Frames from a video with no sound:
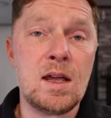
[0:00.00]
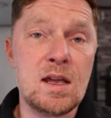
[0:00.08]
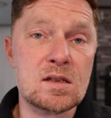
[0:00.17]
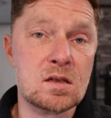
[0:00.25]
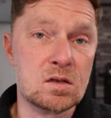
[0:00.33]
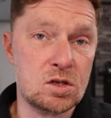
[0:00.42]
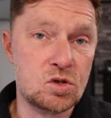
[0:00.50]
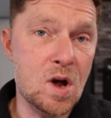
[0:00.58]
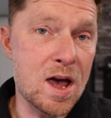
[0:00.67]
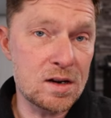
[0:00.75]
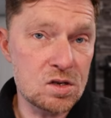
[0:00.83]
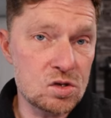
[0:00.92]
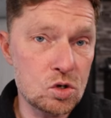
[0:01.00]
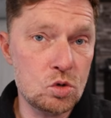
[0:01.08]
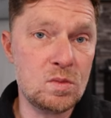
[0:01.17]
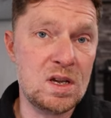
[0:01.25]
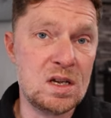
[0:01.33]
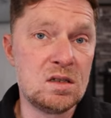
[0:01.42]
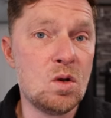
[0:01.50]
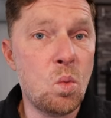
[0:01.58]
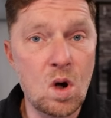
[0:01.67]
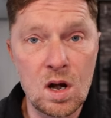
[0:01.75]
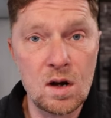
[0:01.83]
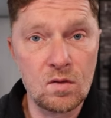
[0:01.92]
it's going to try to zoom in to
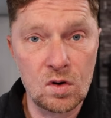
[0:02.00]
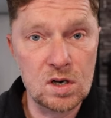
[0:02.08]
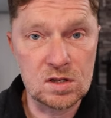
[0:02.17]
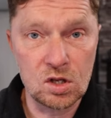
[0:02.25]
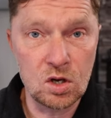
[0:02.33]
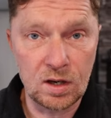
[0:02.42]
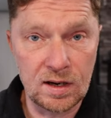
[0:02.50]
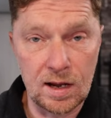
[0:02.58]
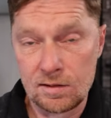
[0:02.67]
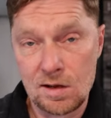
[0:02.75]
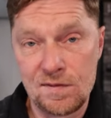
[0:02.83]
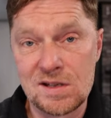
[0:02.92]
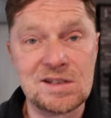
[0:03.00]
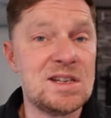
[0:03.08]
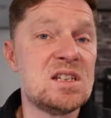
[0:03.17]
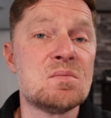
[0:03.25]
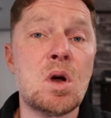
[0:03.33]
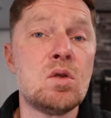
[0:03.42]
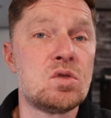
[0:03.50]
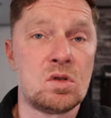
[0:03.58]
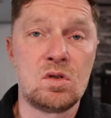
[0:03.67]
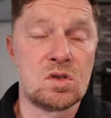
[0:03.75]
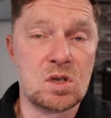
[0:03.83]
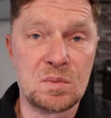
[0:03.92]
whatever it's looking at if it sees
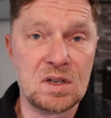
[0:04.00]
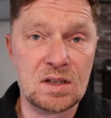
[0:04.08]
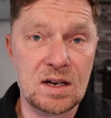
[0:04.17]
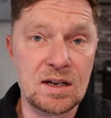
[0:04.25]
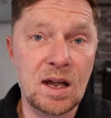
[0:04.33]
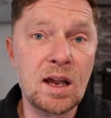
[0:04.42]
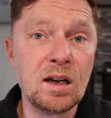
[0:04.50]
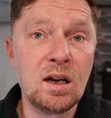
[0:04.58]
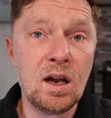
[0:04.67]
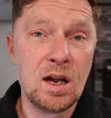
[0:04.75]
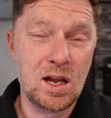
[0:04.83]
motion or something like that.